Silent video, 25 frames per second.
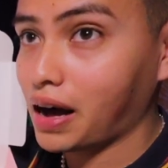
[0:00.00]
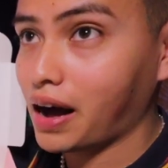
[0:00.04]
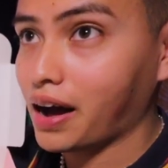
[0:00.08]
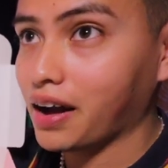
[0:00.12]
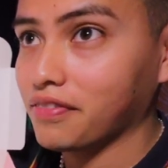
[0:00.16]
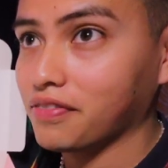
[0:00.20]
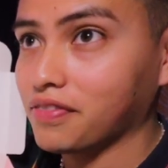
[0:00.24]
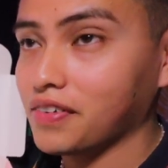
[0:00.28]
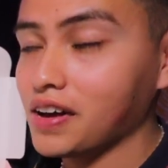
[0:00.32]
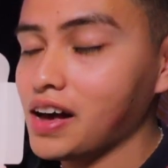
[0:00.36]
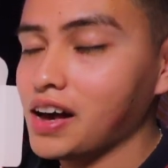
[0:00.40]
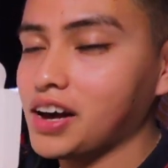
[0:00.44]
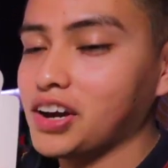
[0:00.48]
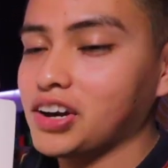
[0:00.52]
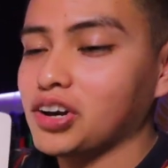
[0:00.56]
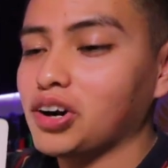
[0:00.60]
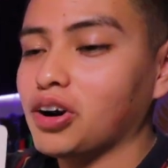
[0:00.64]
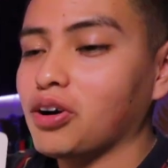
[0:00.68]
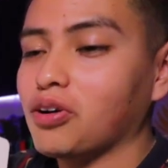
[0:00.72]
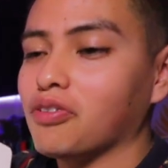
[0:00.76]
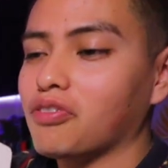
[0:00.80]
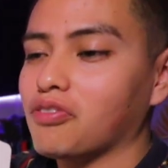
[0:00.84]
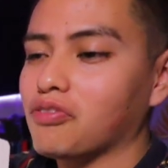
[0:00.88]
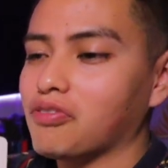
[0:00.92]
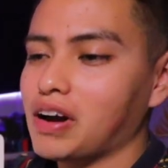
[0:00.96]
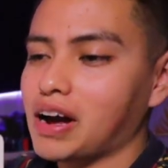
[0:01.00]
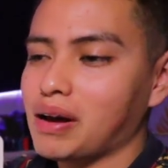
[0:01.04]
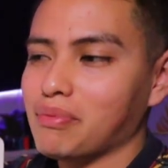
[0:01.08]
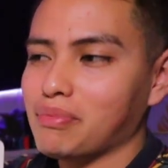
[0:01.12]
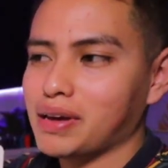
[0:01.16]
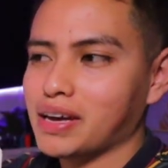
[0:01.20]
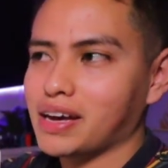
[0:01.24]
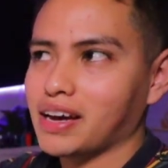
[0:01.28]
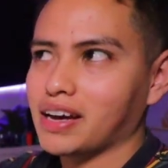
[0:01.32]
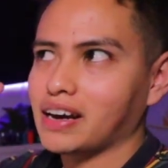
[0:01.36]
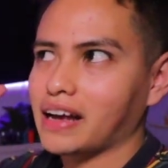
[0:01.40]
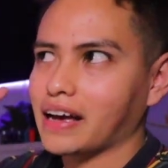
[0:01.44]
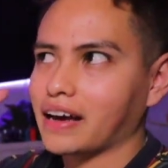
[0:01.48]
I know
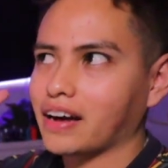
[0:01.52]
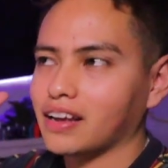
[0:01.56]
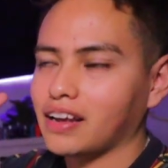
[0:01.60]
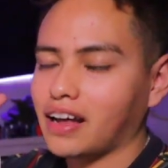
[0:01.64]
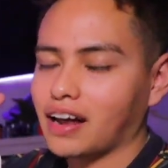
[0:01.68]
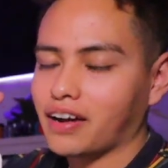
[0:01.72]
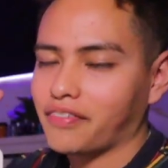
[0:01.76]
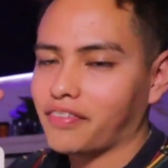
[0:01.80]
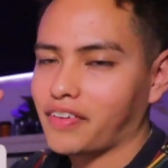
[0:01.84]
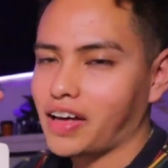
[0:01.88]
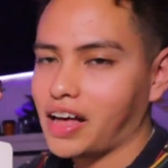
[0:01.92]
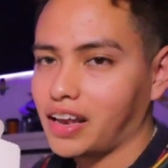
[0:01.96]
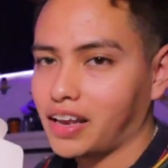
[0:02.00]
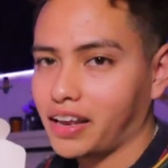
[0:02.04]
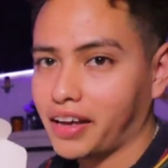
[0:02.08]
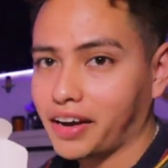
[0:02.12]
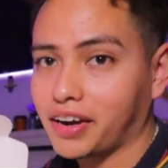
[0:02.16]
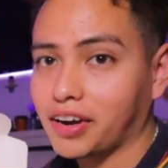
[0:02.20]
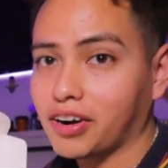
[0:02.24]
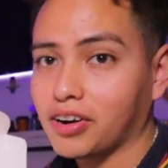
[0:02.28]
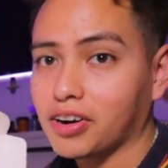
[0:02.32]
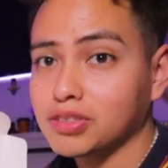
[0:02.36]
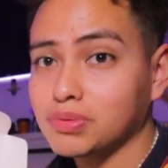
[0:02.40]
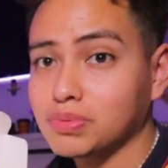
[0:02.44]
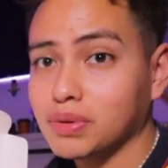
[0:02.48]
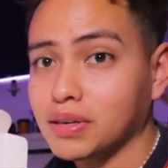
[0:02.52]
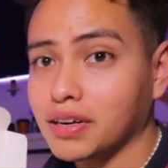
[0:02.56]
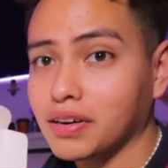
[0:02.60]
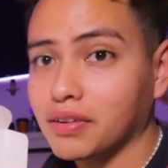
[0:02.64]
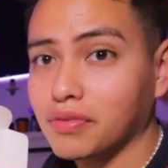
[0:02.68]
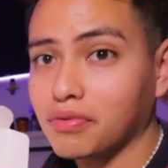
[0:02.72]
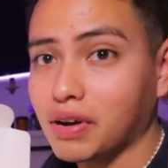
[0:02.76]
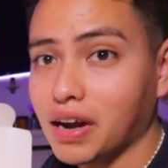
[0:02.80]
Remy and like a lot of LA girls been